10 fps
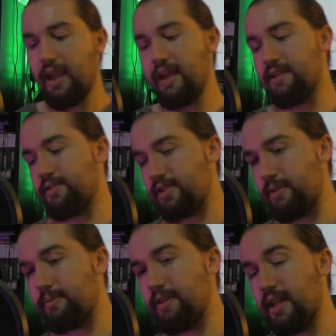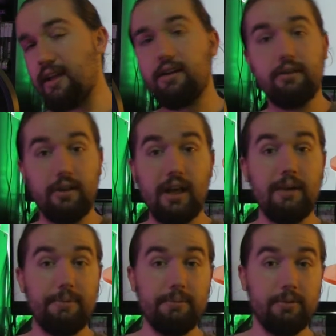And something that a
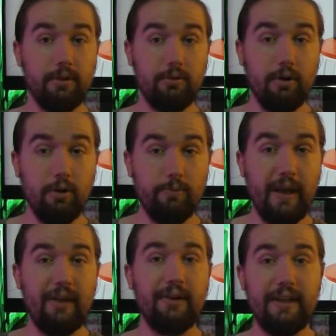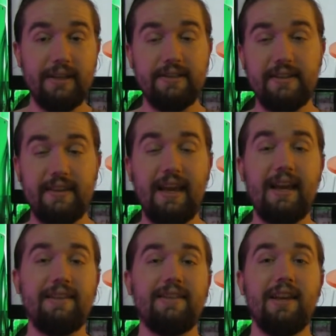lot of people don't know about is
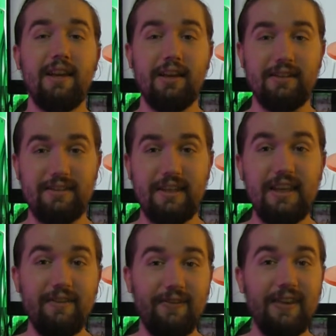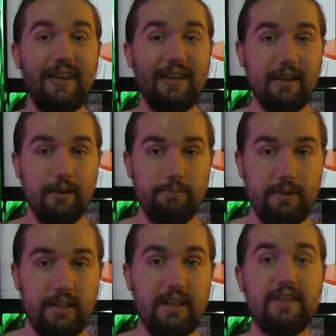that TV
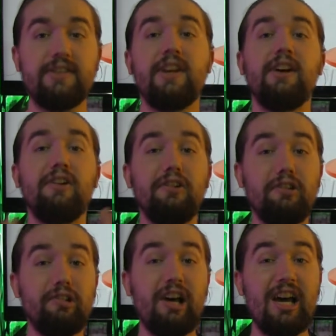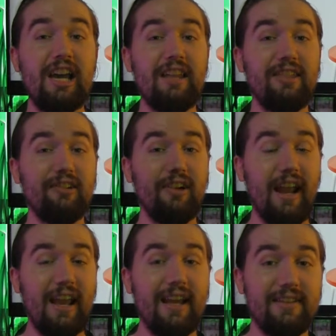companies lie their
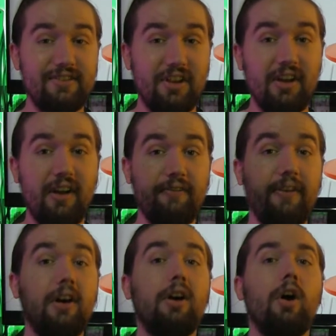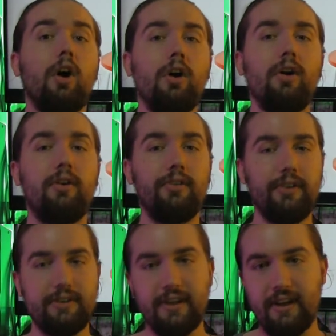ass off all
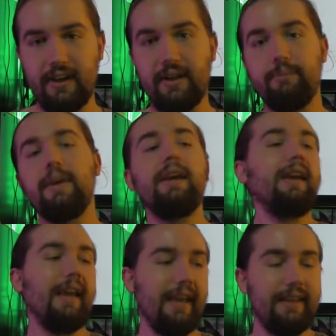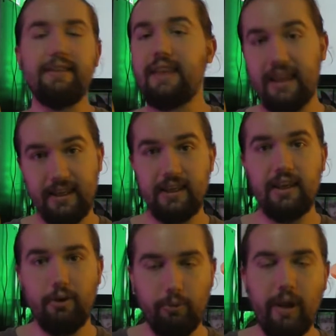the time, and they can
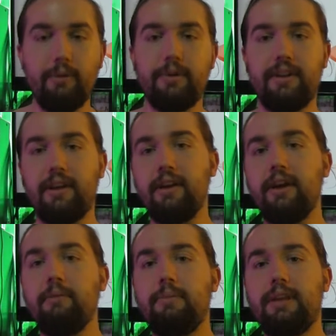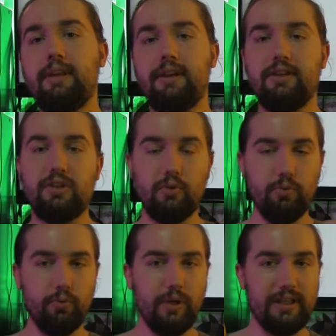get away with it. Because
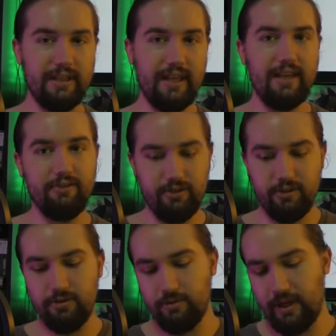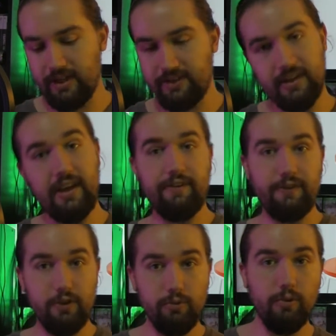what they do is,
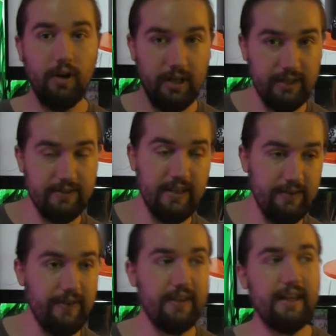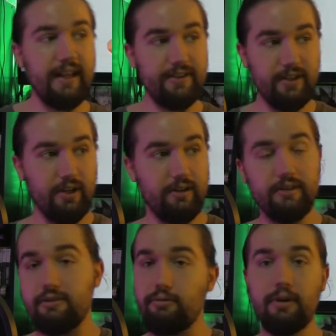if you want a TV that has a
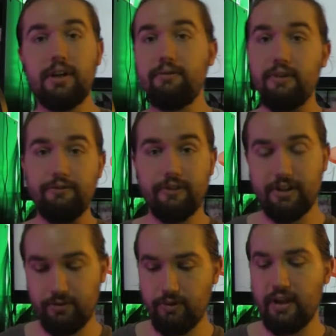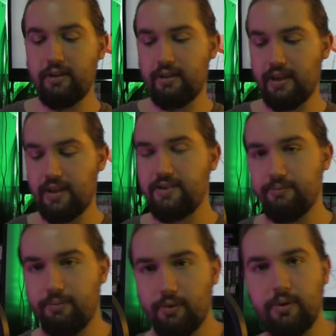120 refresh rate, case in
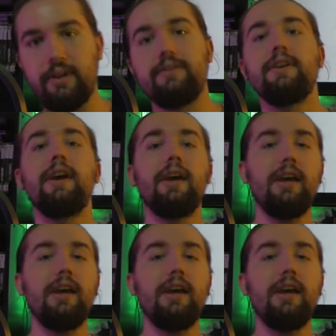point,